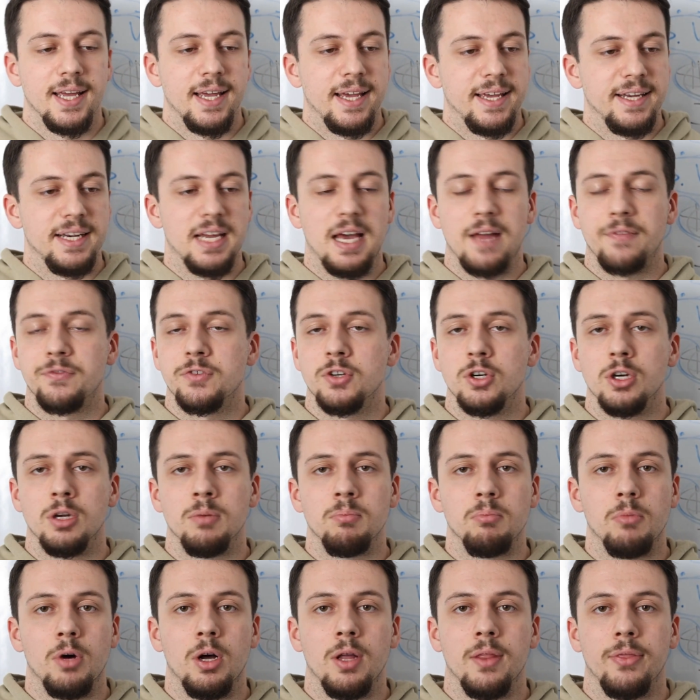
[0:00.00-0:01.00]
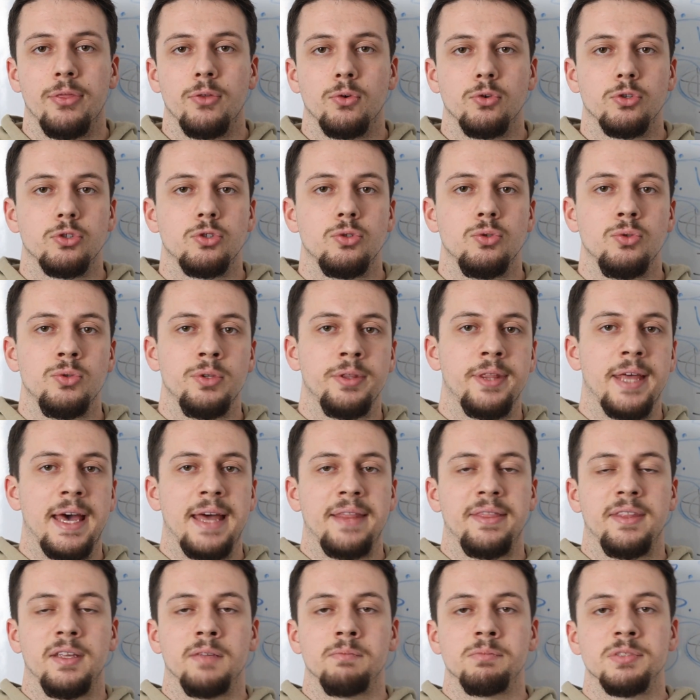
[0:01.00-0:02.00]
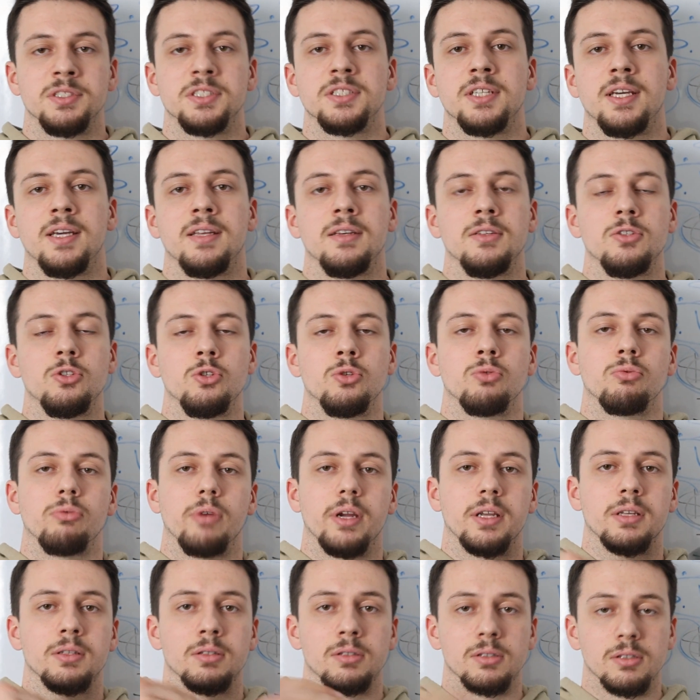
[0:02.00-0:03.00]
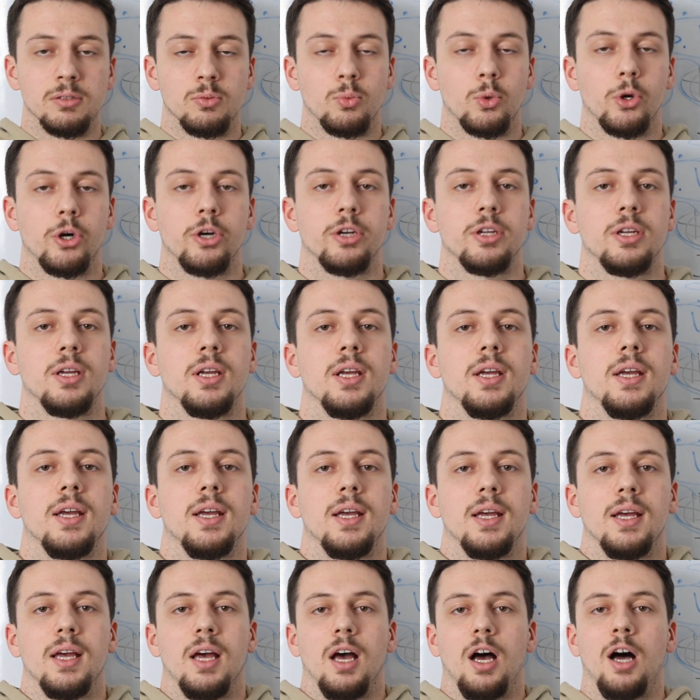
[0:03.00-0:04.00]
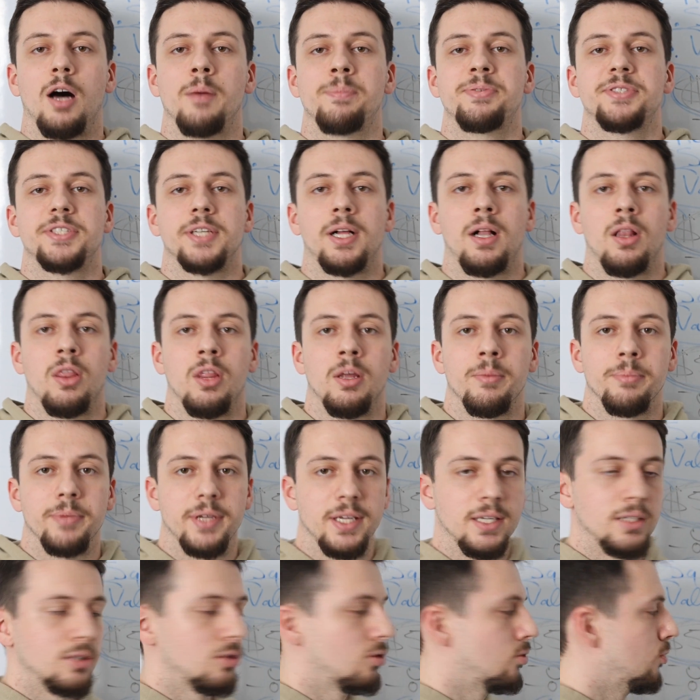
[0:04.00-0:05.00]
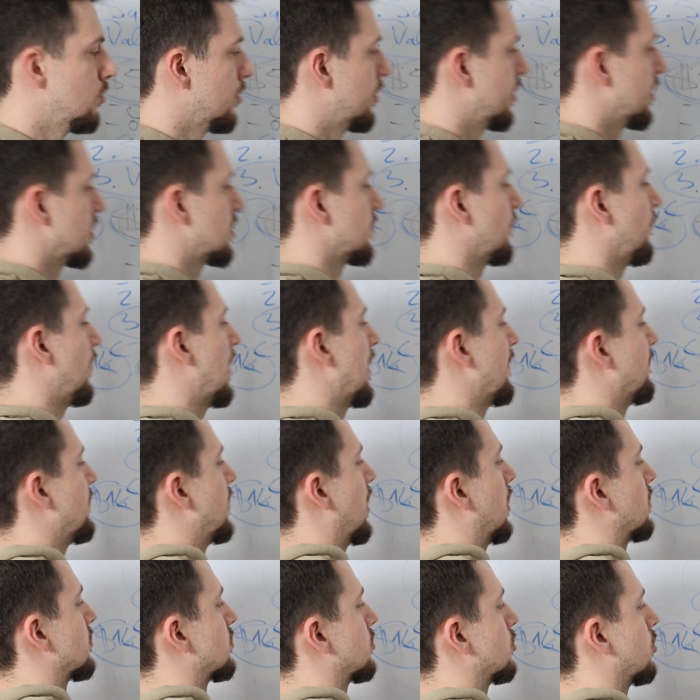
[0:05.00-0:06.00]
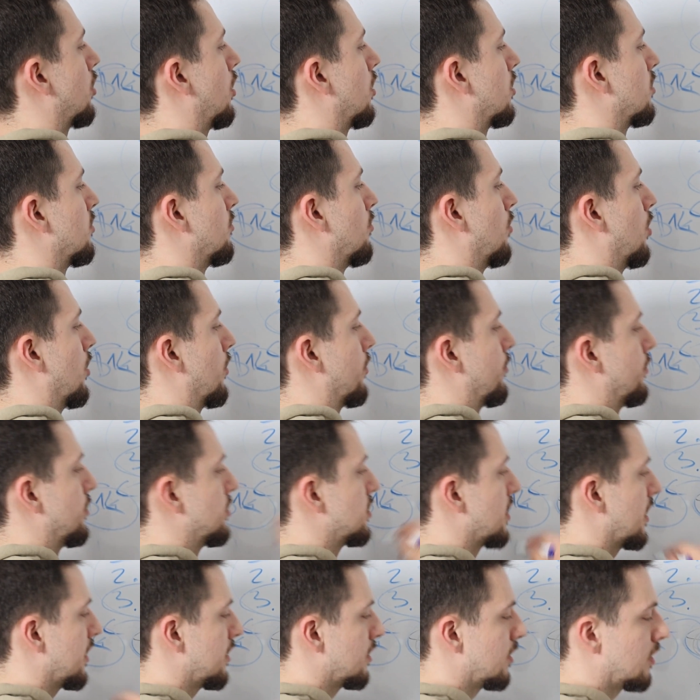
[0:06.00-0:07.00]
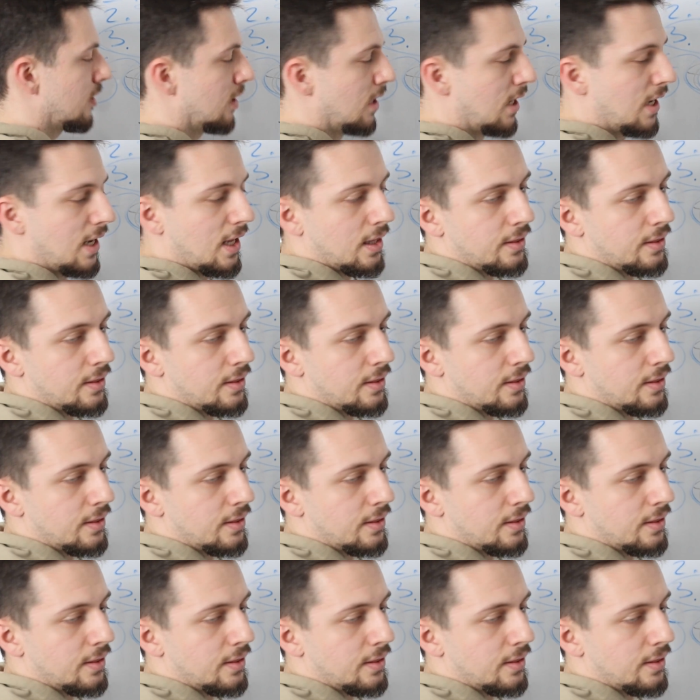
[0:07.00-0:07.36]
And after a month or two that they've been sending you regular work, upsell them into this $5,000 a month retainer.